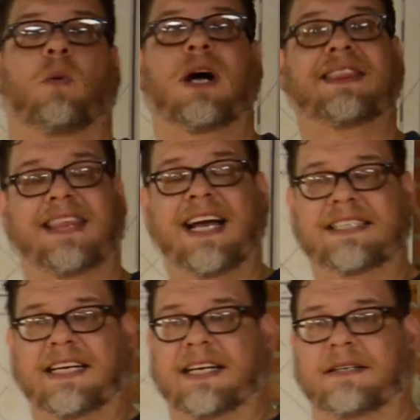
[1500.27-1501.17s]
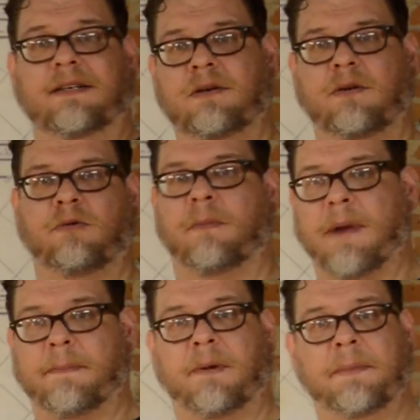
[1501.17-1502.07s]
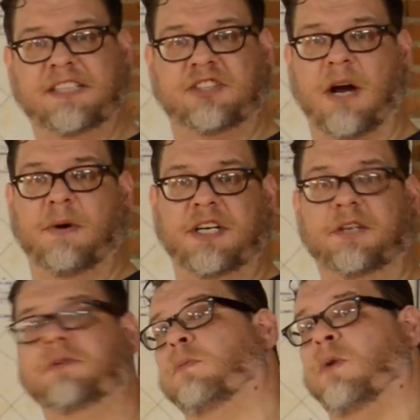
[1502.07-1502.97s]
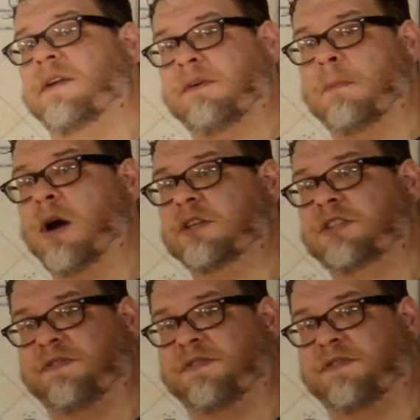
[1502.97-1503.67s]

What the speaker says: what they did, remember me showing you the river marsh